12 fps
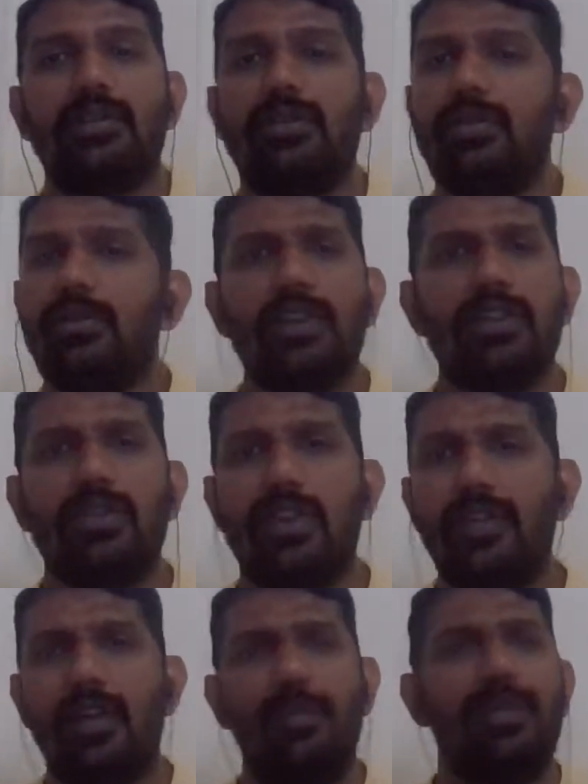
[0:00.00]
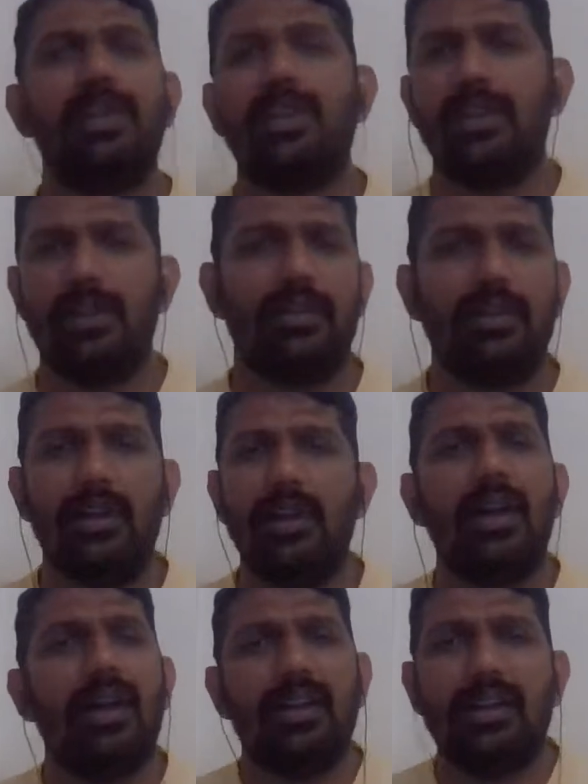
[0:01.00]
So once you have completed
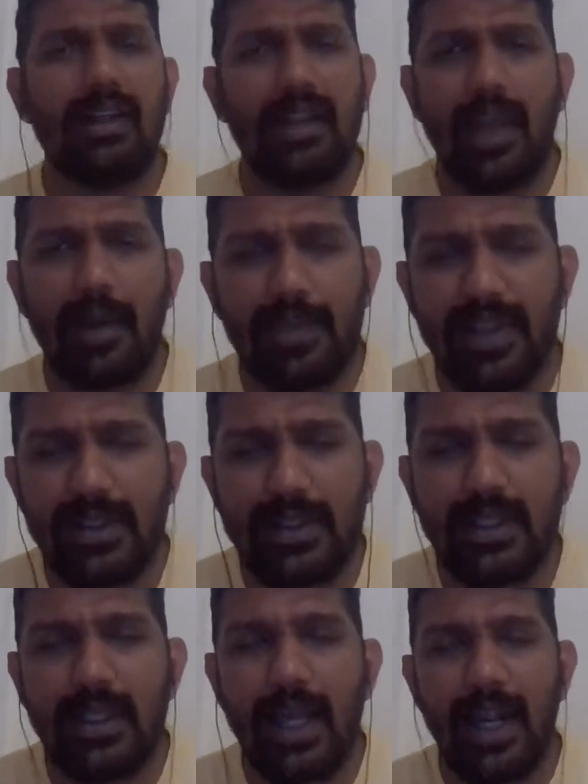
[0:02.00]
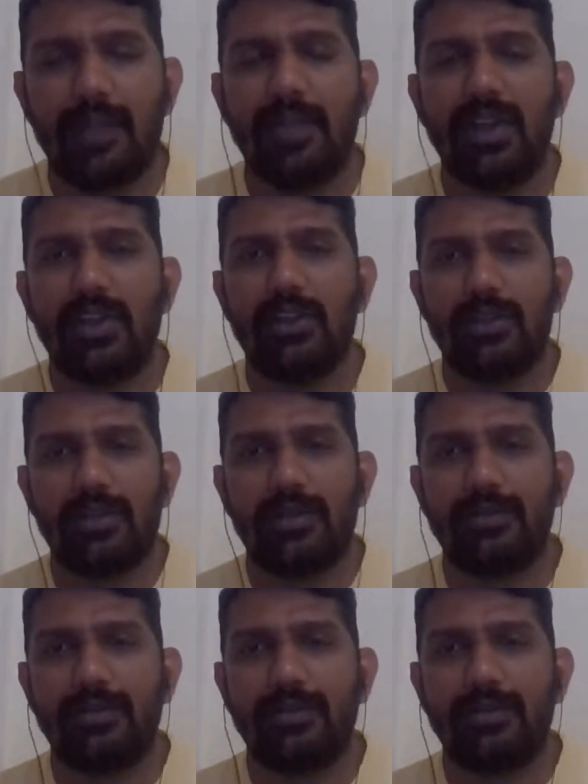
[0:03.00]
the campaigns in the Ad Manager,